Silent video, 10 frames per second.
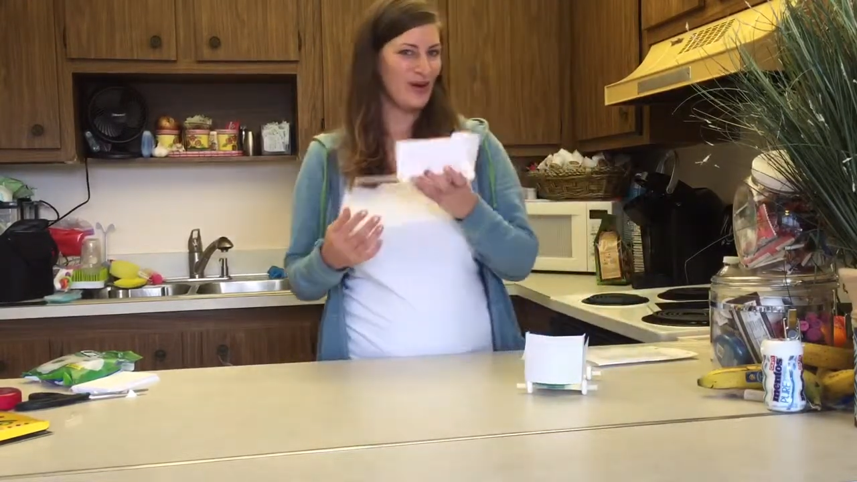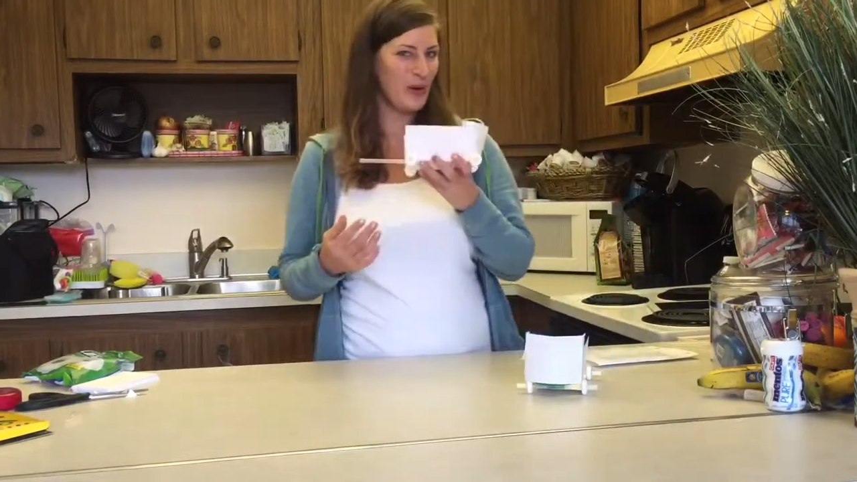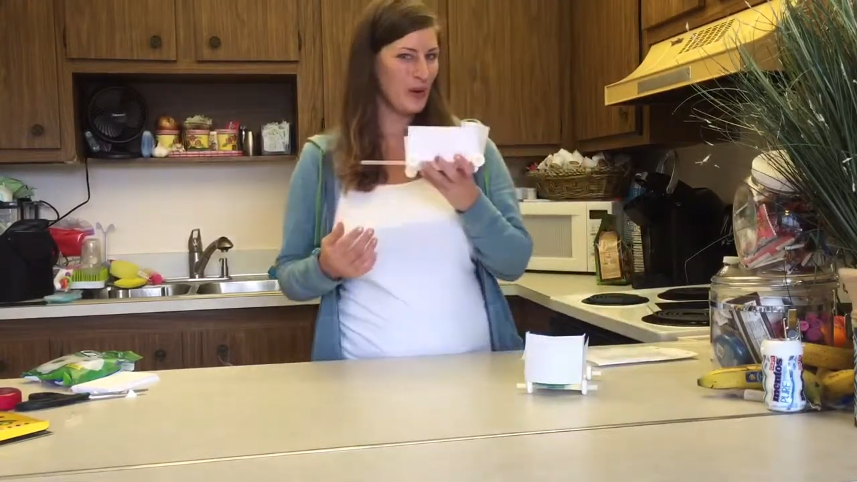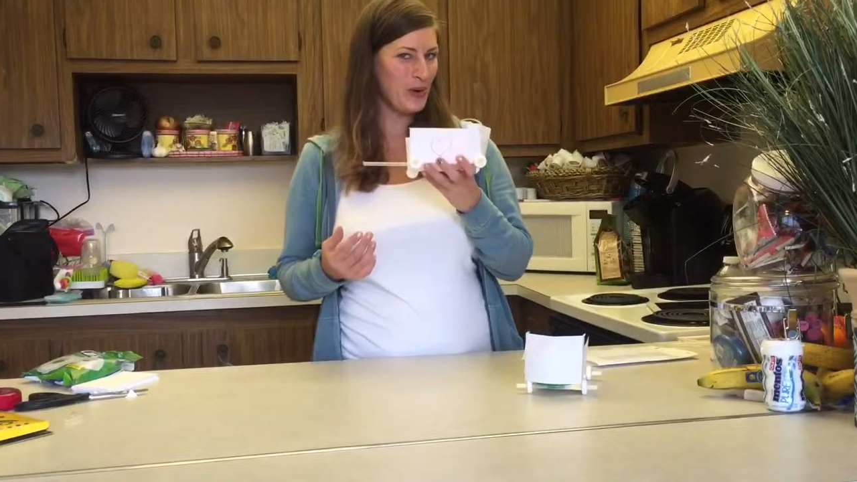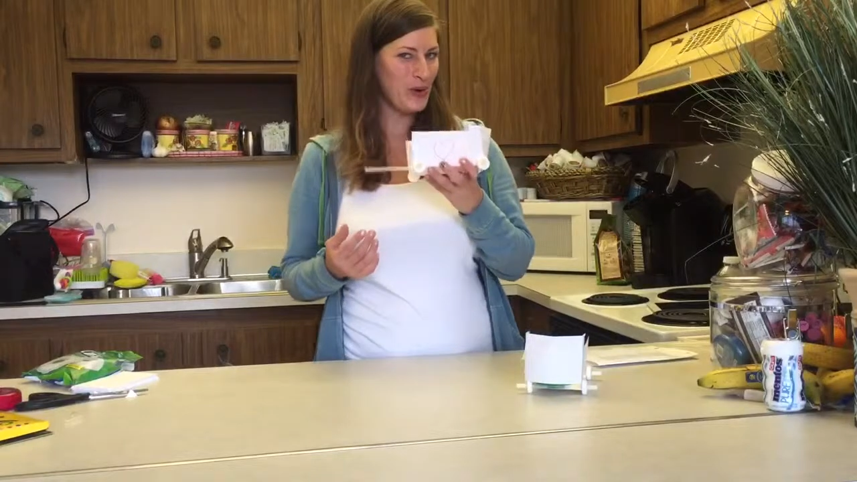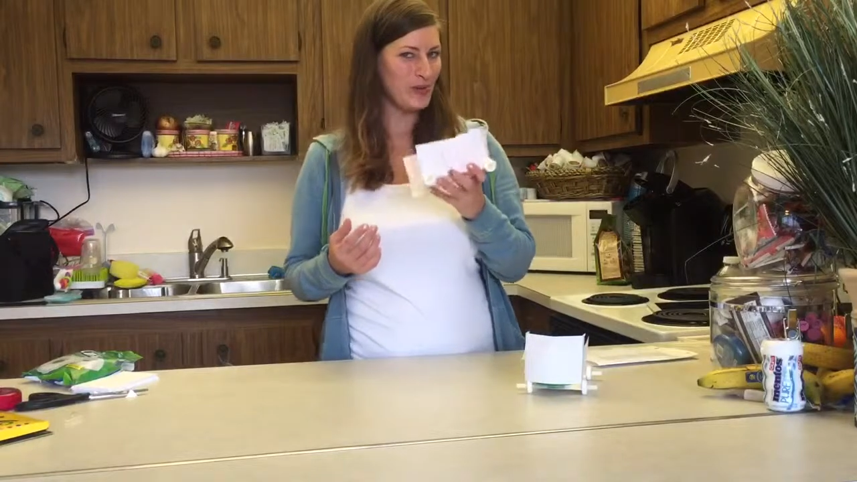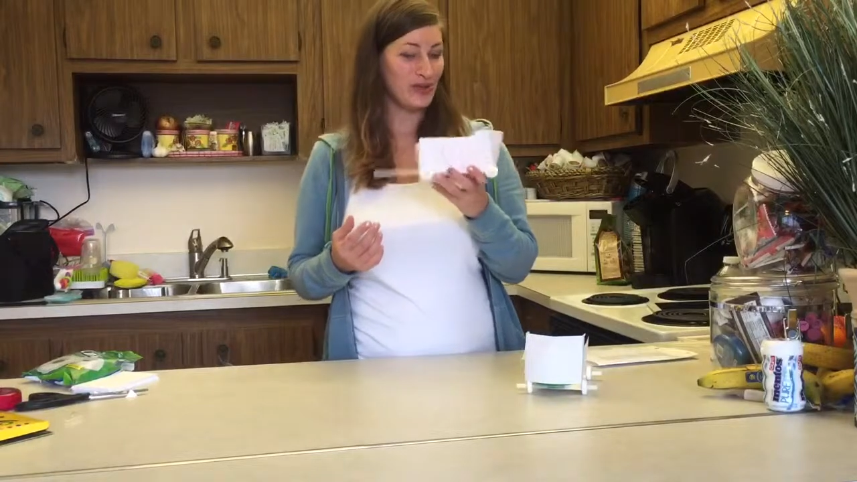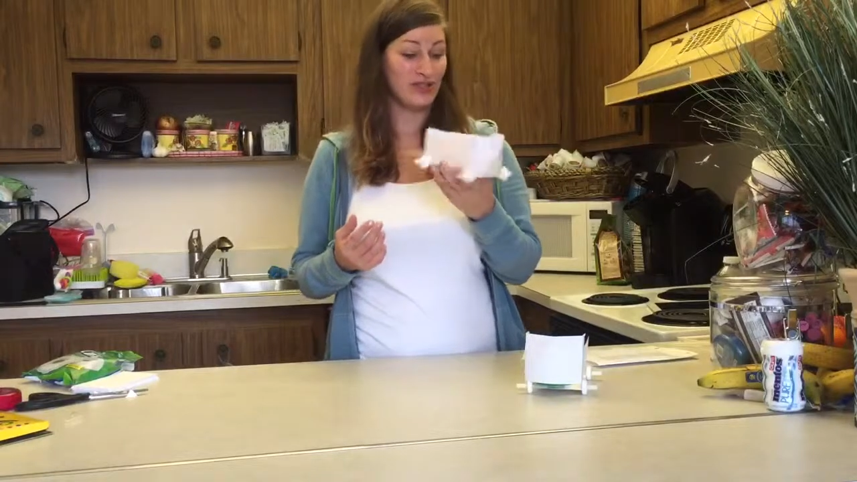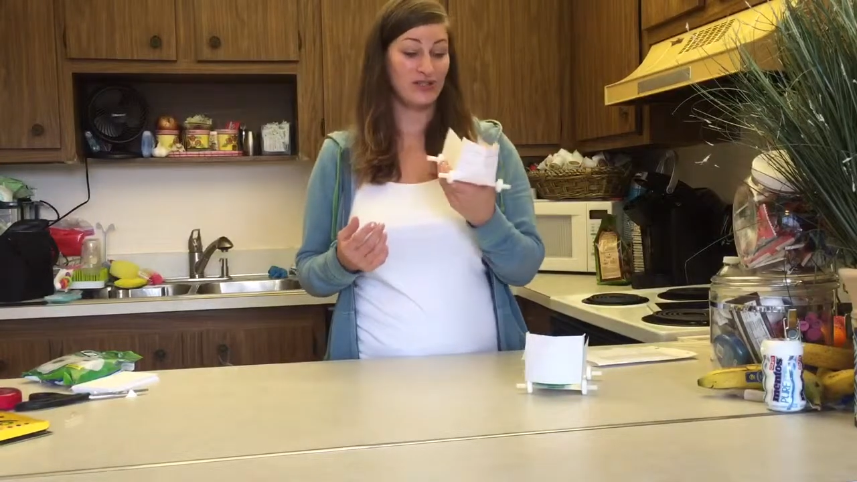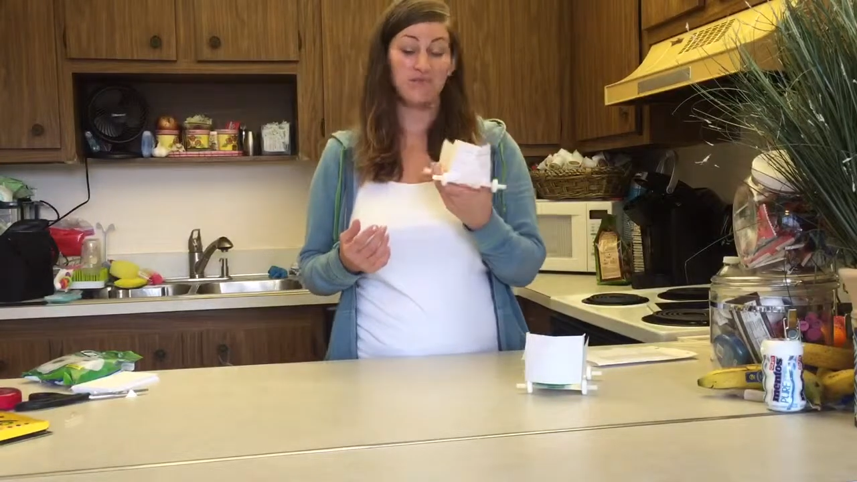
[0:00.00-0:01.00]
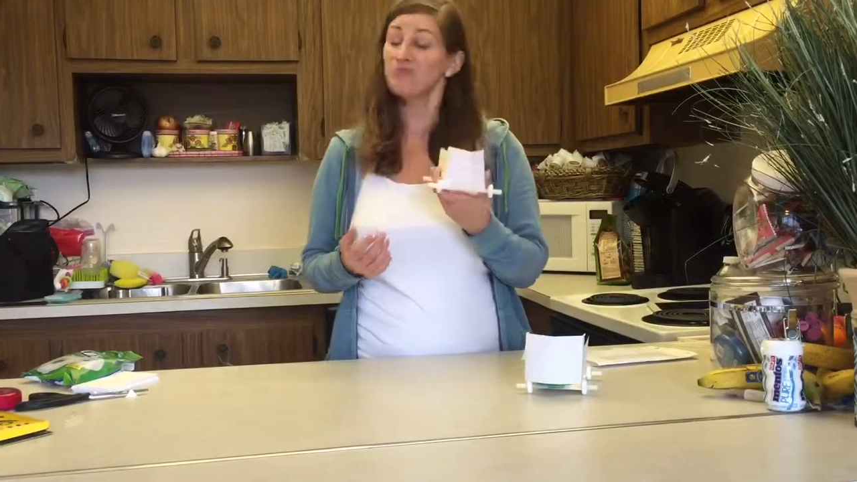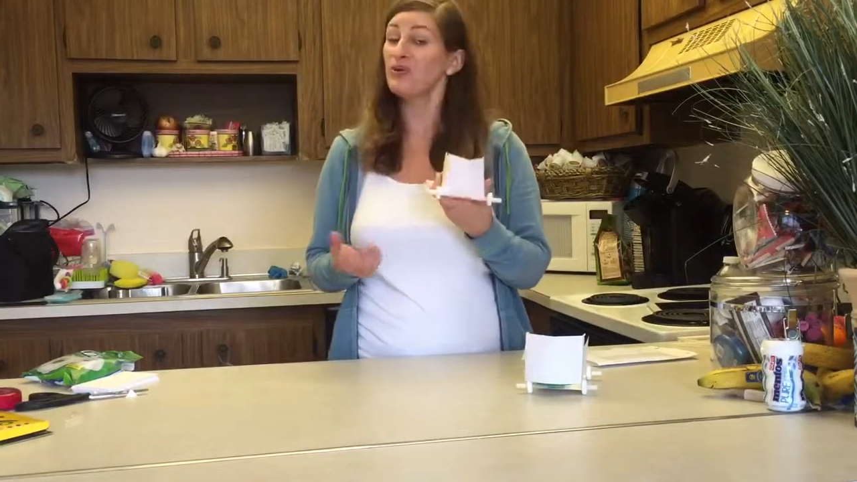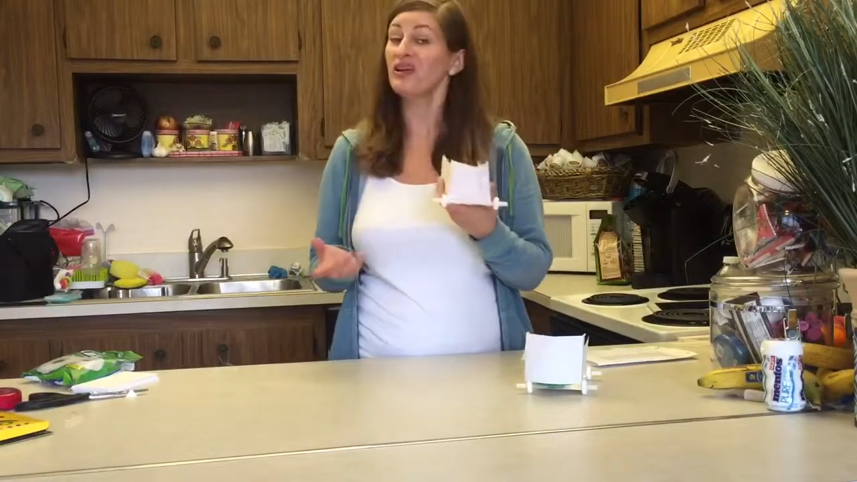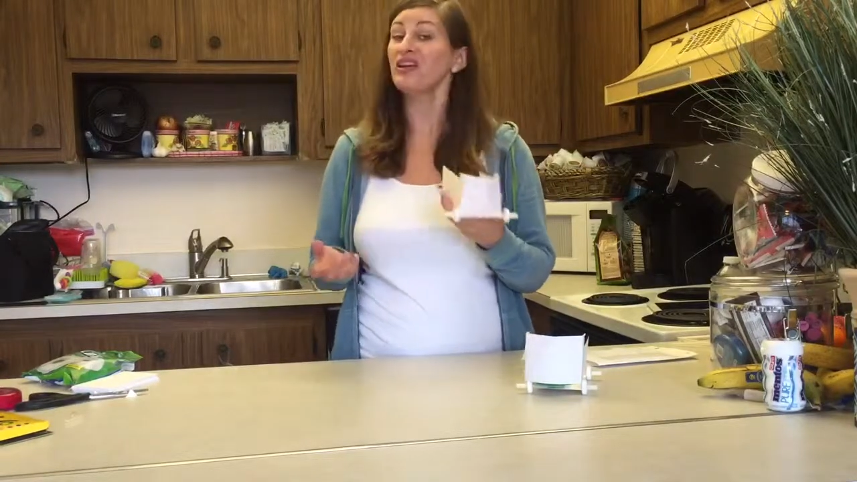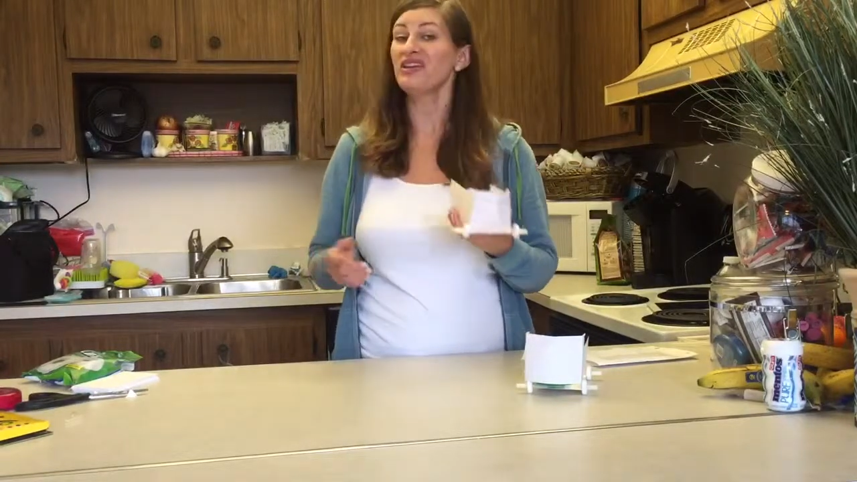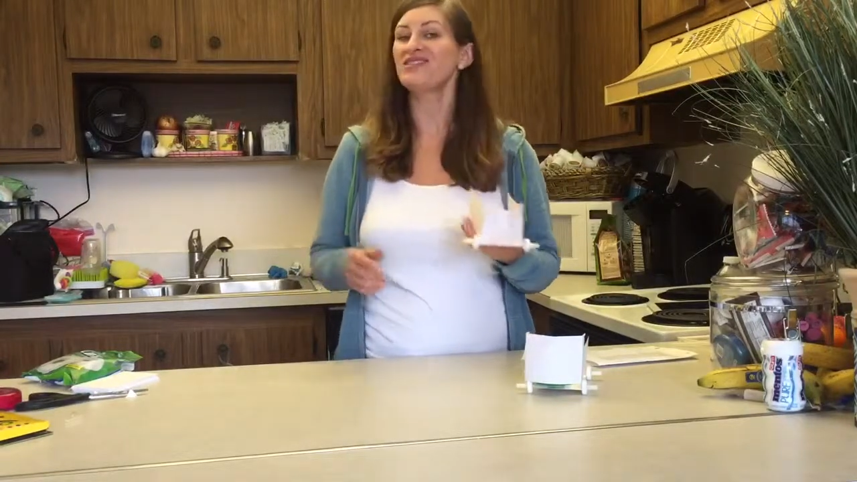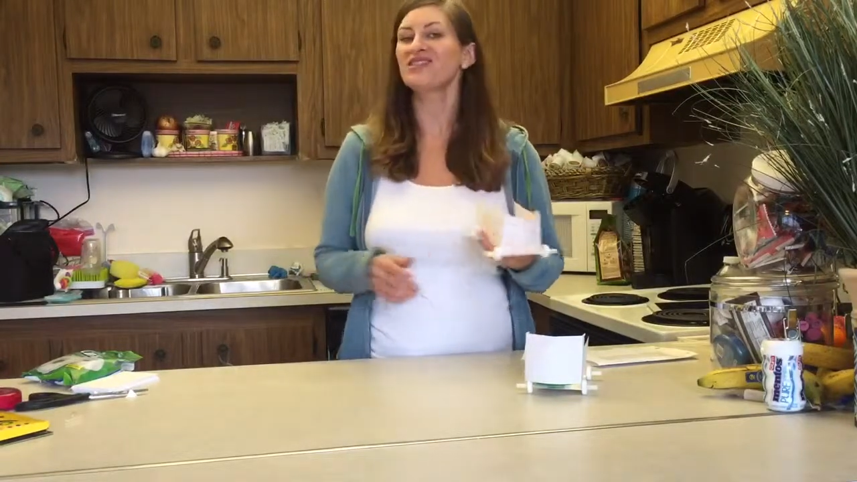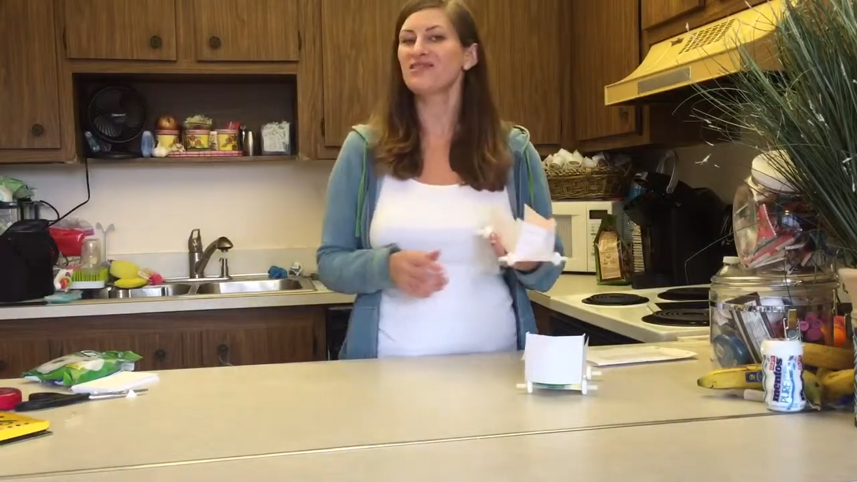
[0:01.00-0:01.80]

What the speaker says: home because it's pretty easy